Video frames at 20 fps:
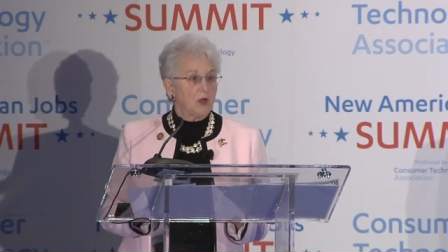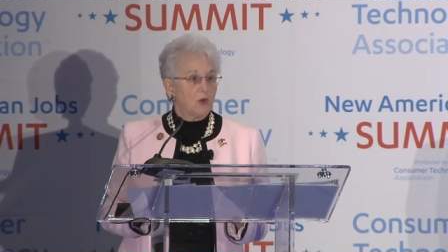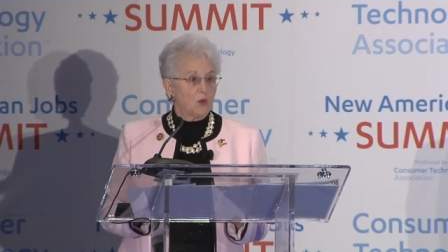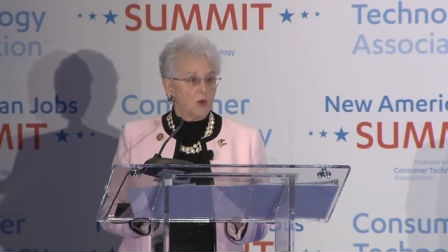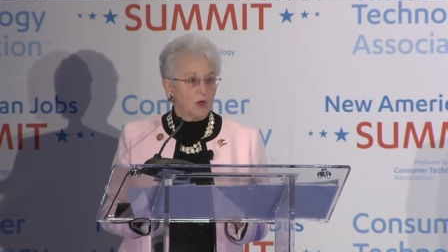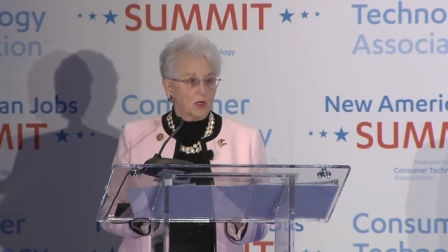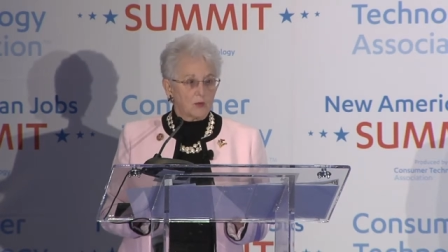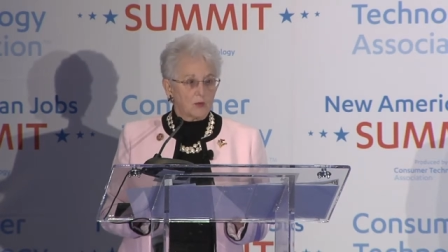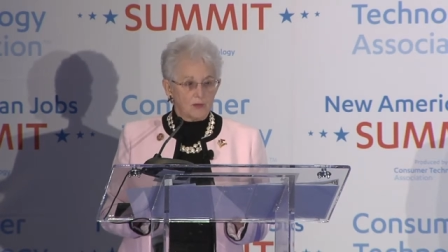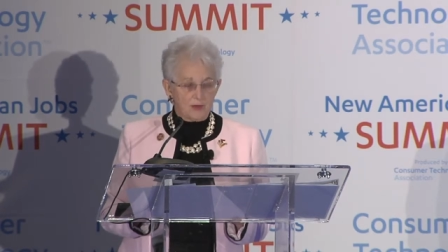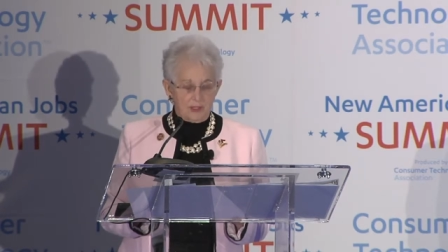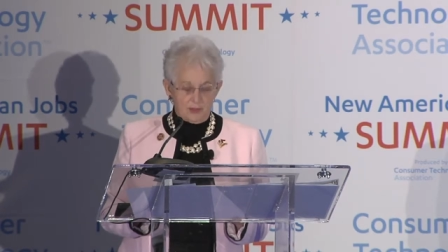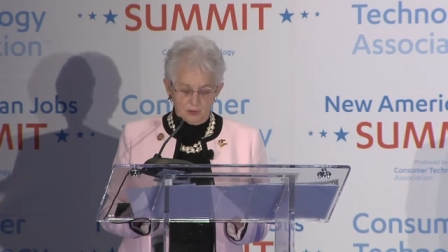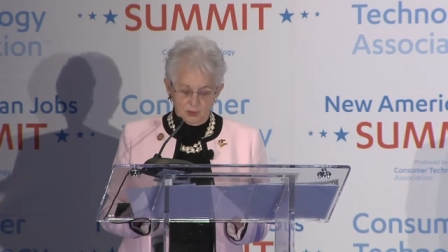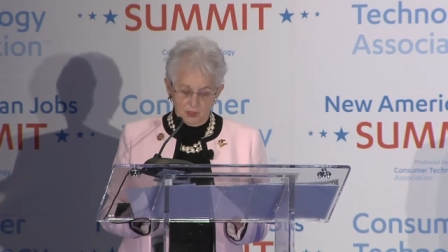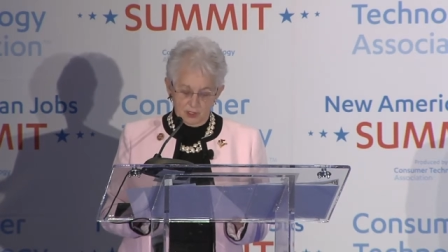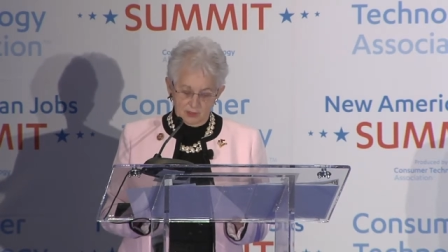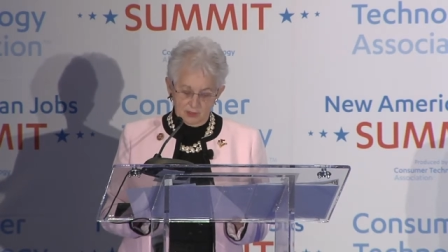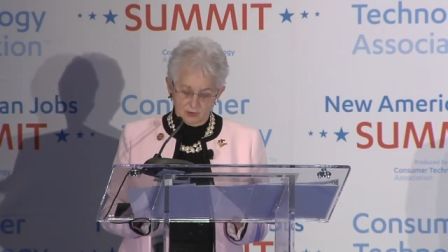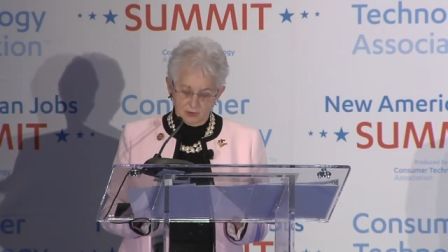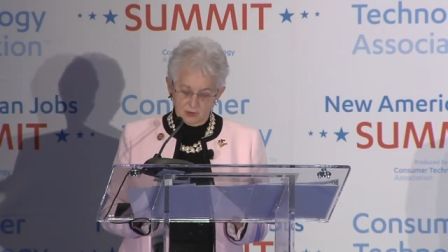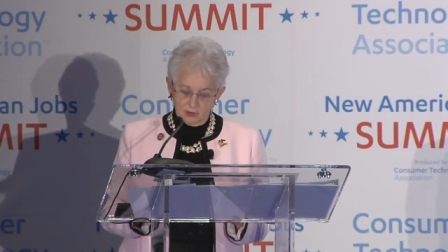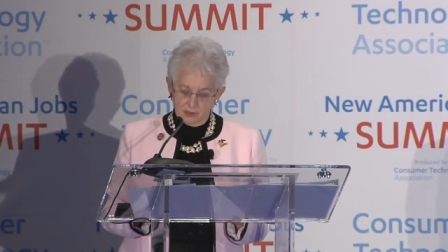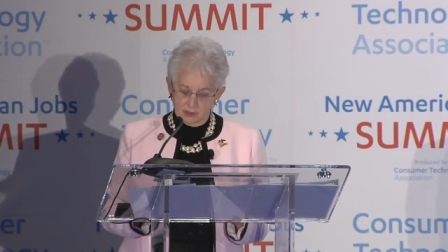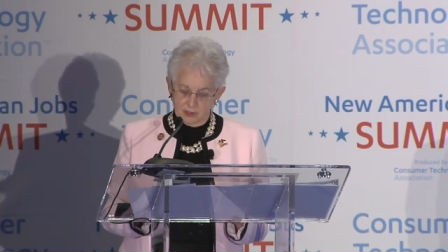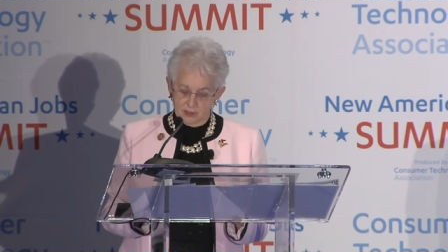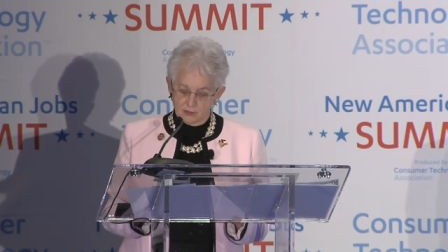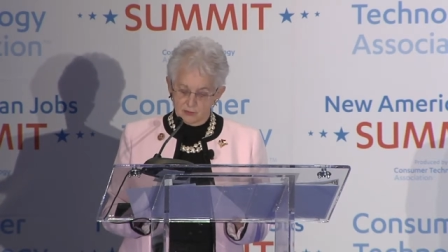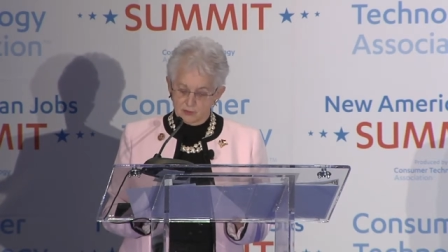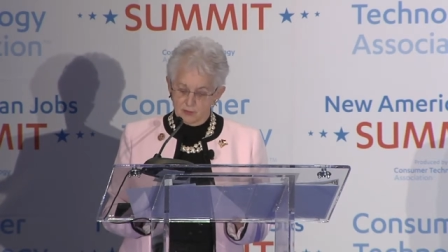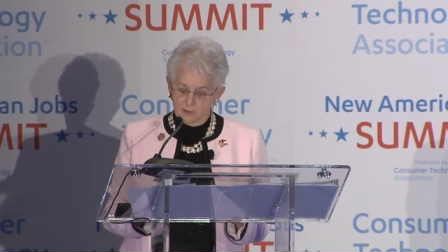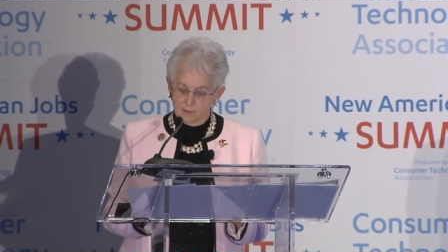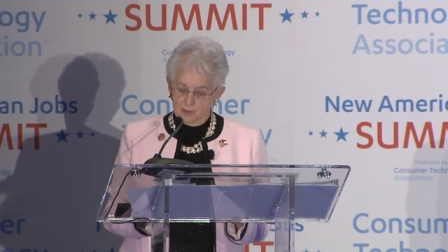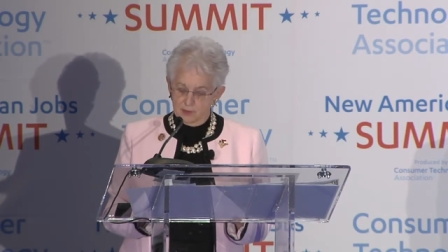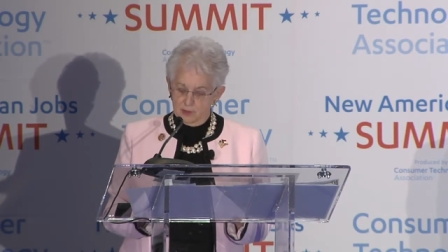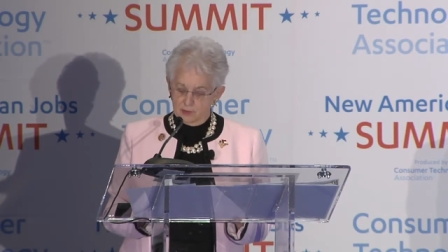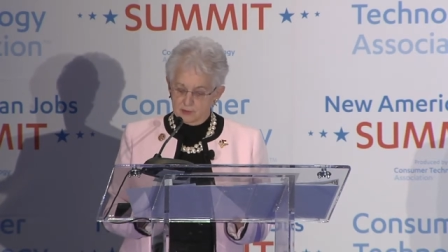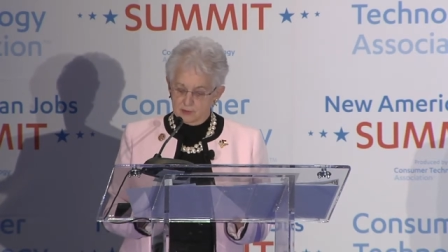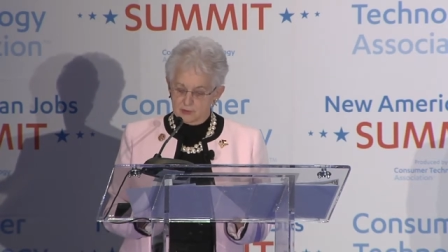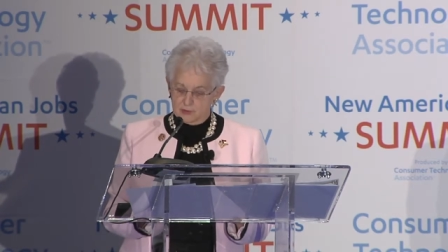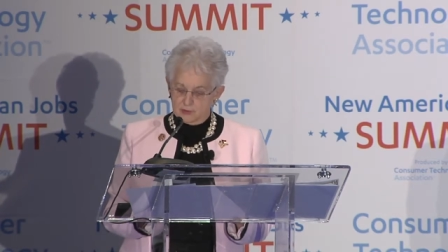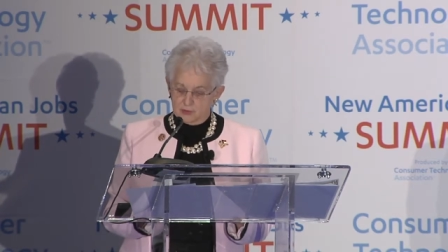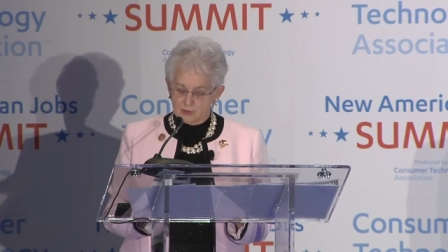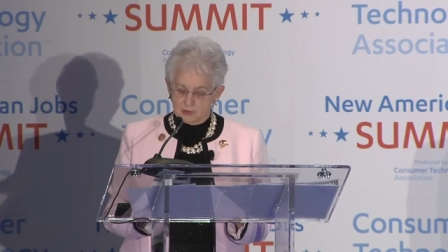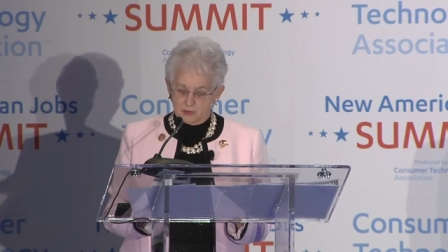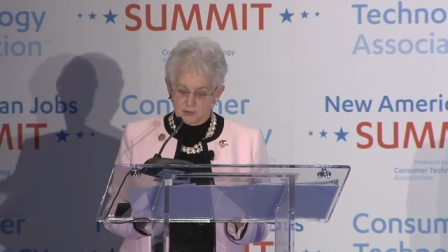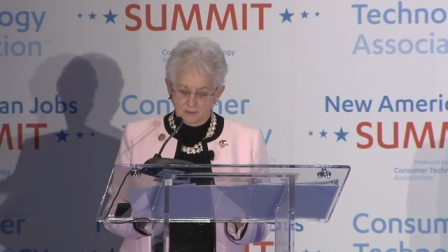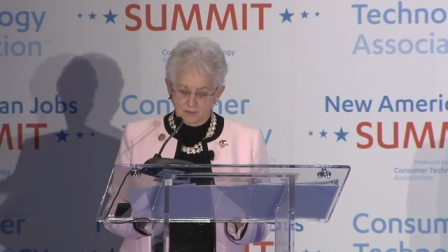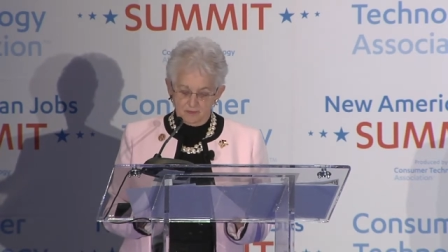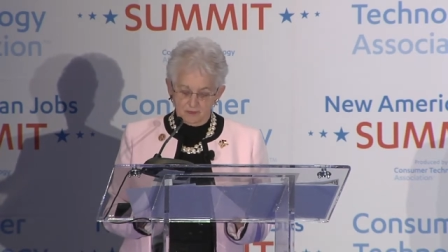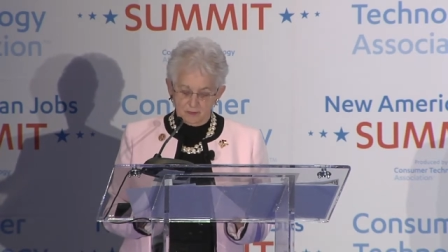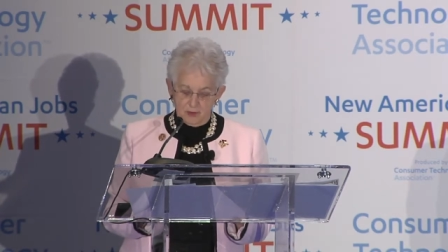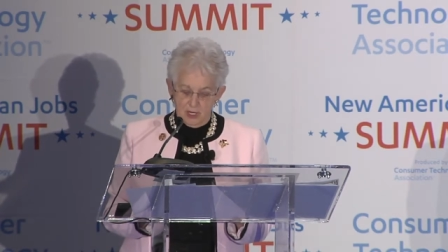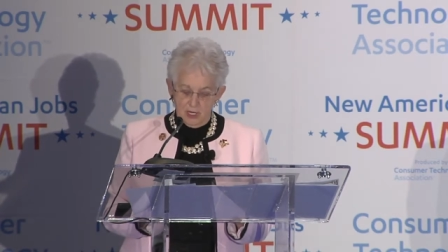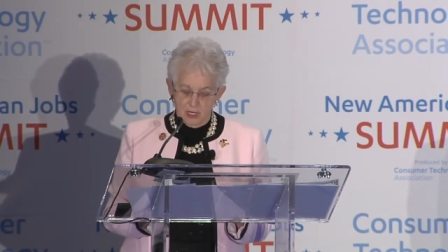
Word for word: work with education leaders, and build a system